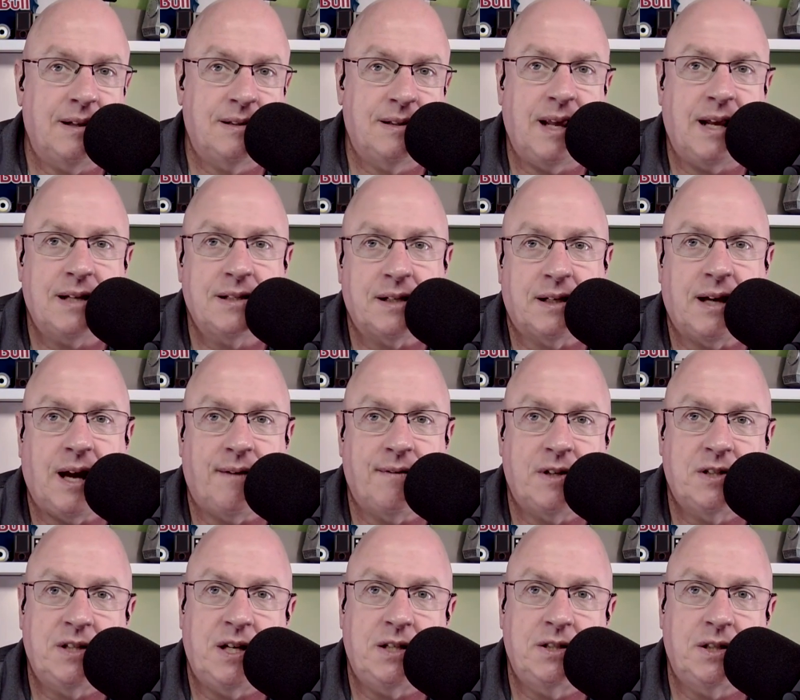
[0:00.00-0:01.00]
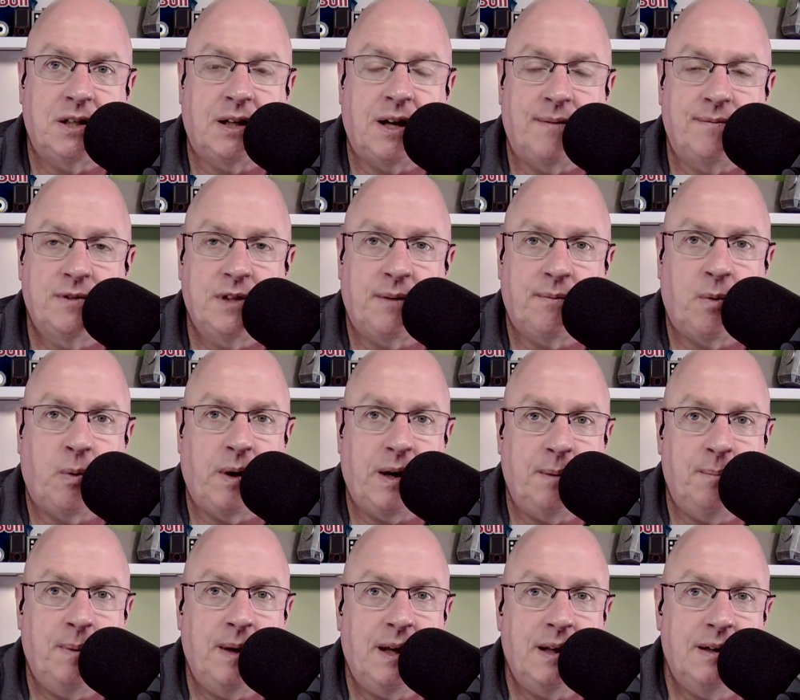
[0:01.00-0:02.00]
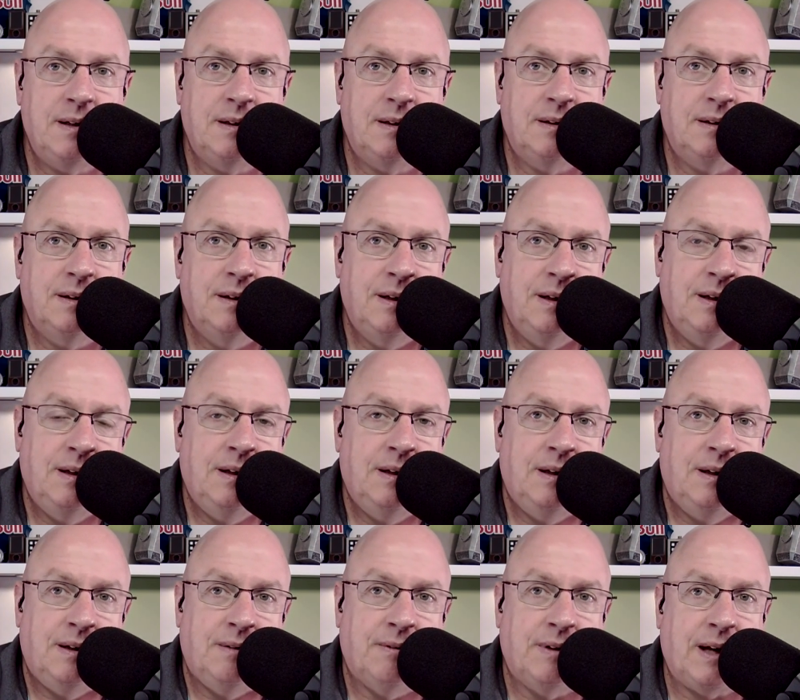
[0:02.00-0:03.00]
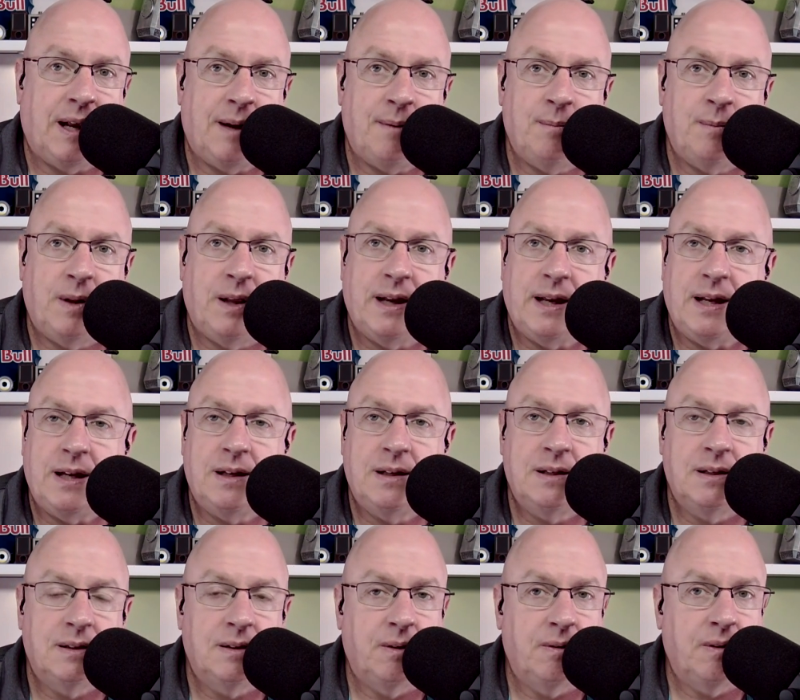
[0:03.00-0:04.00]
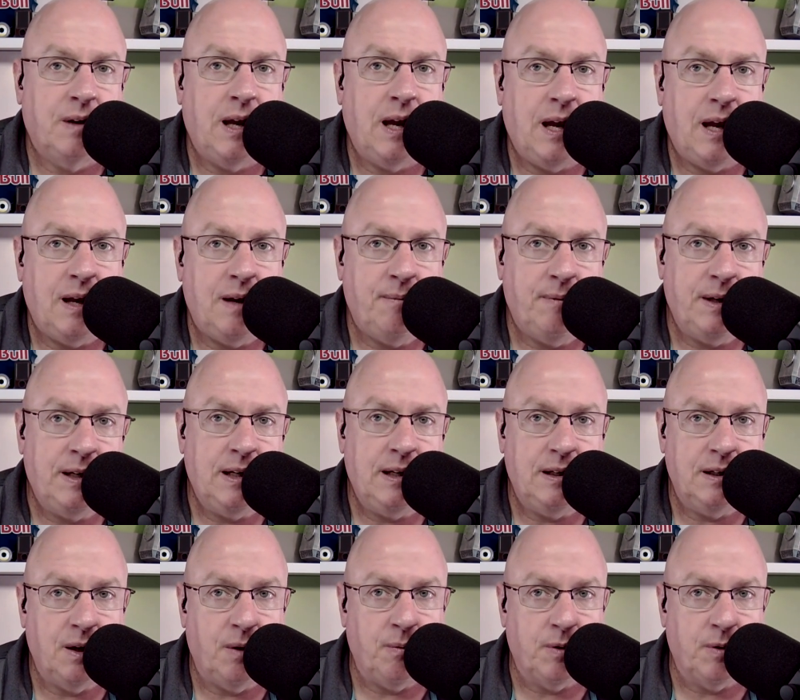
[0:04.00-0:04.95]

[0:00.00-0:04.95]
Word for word: that's a conversation that comes up quite a bit when I'm like, okay, we need, you know, we're